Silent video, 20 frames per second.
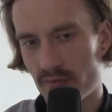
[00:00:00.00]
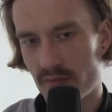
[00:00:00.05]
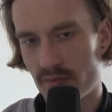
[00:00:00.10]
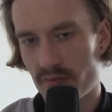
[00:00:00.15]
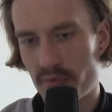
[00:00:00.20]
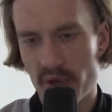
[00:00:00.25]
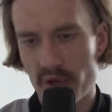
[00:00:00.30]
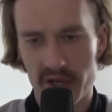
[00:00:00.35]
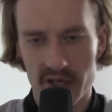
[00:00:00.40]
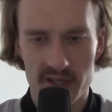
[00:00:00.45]

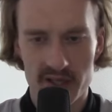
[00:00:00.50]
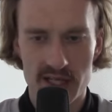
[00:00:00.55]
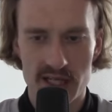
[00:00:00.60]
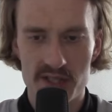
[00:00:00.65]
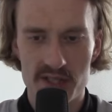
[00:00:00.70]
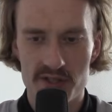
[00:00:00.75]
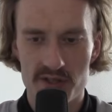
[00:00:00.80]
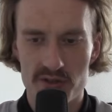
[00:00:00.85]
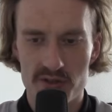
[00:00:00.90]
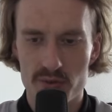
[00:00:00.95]
paying
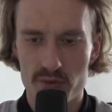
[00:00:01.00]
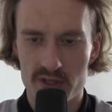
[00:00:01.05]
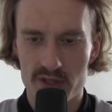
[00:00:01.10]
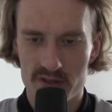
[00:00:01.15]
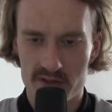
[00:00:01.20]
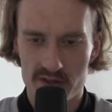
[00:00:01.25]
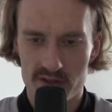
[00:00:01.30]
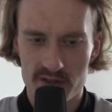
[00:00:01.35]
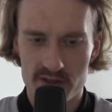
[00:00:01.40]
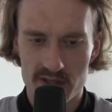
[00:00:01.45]
attention to what's
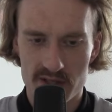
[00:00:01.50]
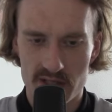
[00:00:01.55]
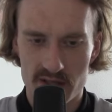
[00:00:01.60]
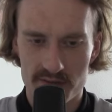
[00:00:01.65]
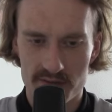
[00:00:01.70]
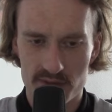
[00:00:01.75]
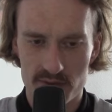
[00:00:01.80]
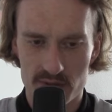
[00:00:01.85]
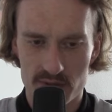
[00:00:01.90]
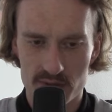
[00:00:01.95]
on the side of
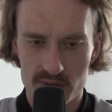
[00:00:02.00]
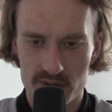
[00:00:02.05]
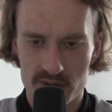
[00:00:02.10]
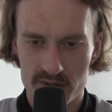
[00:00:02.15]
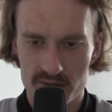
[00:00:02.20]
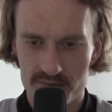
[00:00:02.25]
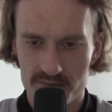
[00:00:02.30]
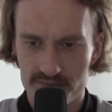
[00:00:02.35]
the roads.